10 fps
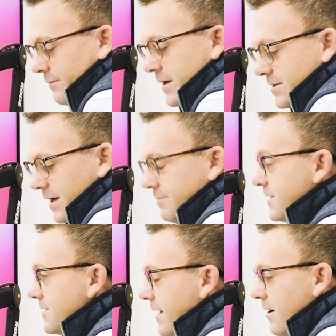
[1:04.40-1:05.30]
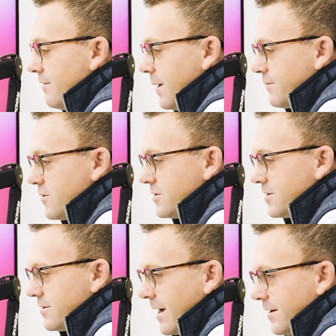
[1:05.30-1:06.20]
fits it fits the narrative. My first
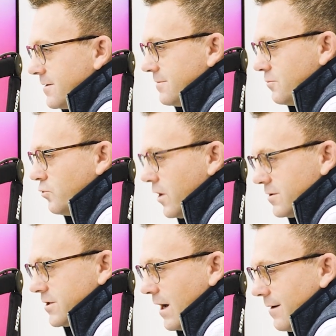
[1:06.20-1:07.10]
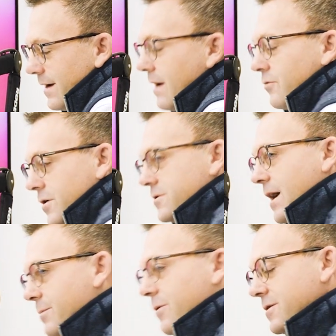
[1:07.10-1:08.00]
kind of will job, not will
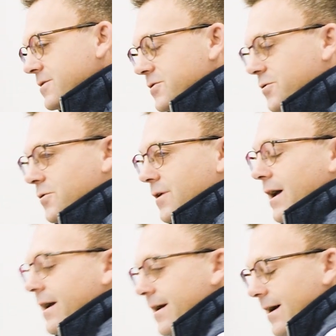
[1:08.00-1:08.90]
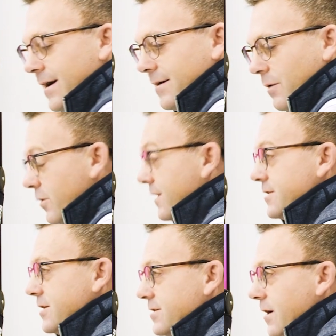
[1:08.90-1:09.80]
job, but when I was in school, I uh, I worked at a
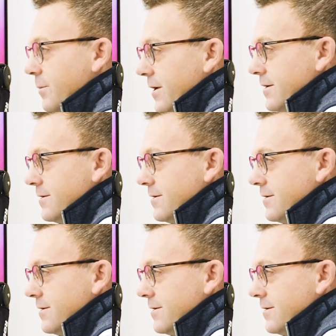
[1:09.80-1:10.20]
cheese company,